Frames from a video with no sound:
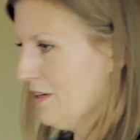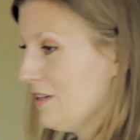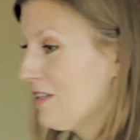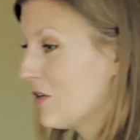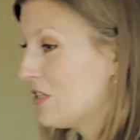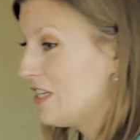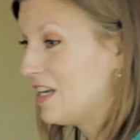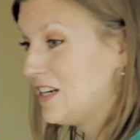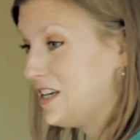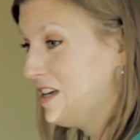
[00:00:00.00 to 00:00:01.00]
So
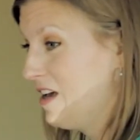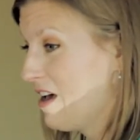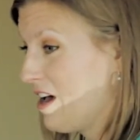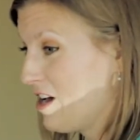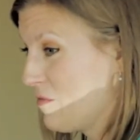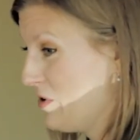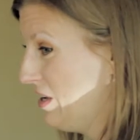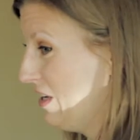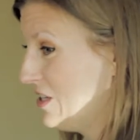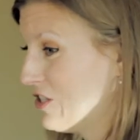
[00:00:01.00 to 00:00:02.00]
standing
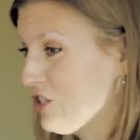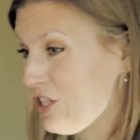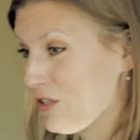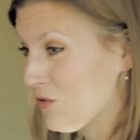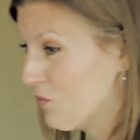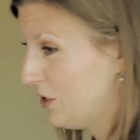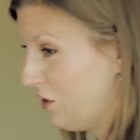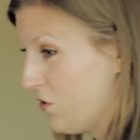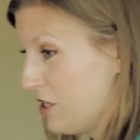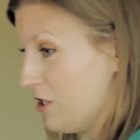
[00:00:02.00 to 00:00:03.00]
is just
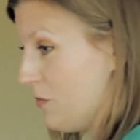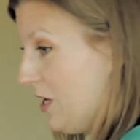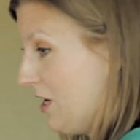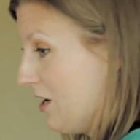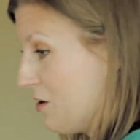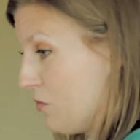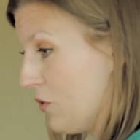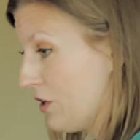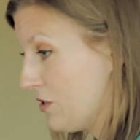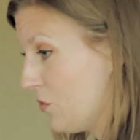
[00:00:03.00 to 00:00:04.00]
really going to be an
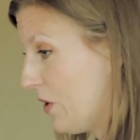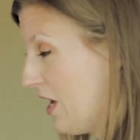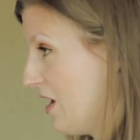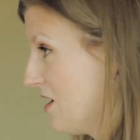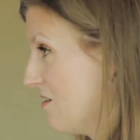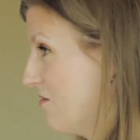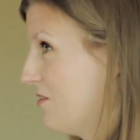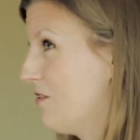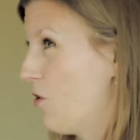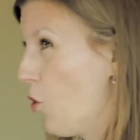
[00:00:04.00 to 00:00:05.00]
important way of
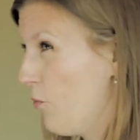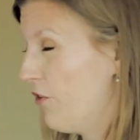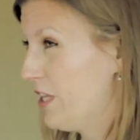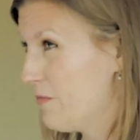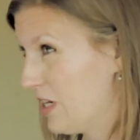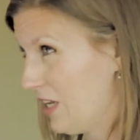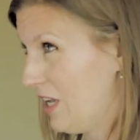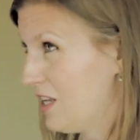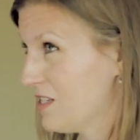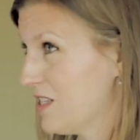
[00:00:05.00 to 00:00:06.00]
hopefully
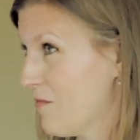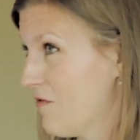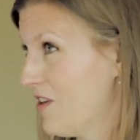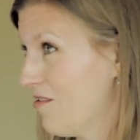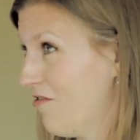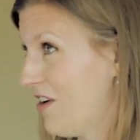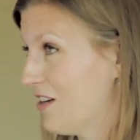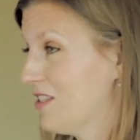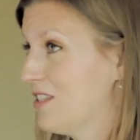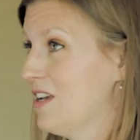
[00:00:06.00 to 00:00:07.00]
mitigating some of the
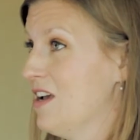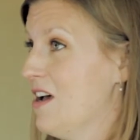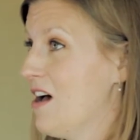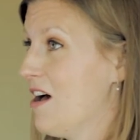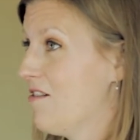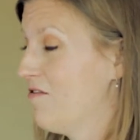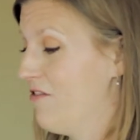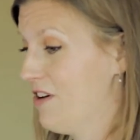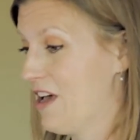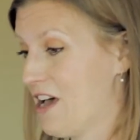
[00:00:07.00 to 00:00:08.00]
effects
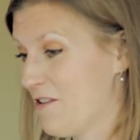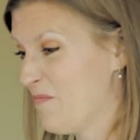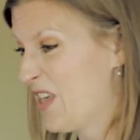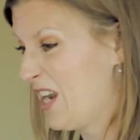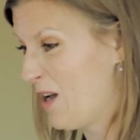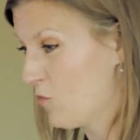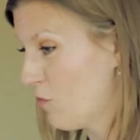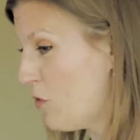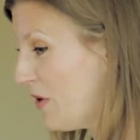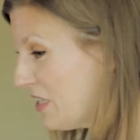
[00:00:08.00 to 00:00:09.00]
of that
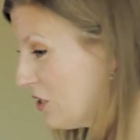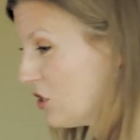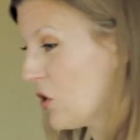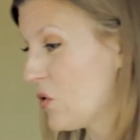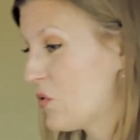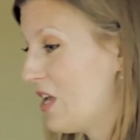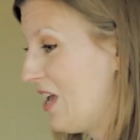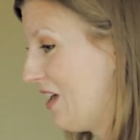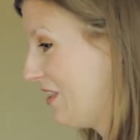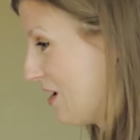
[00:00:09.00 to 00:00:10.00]
abnormal muscle tone
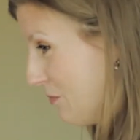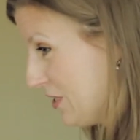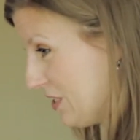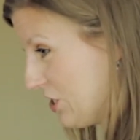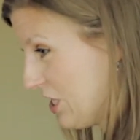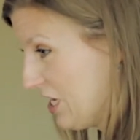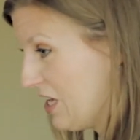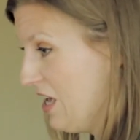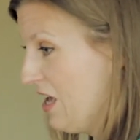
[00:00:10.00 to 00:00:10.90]
and that positioning.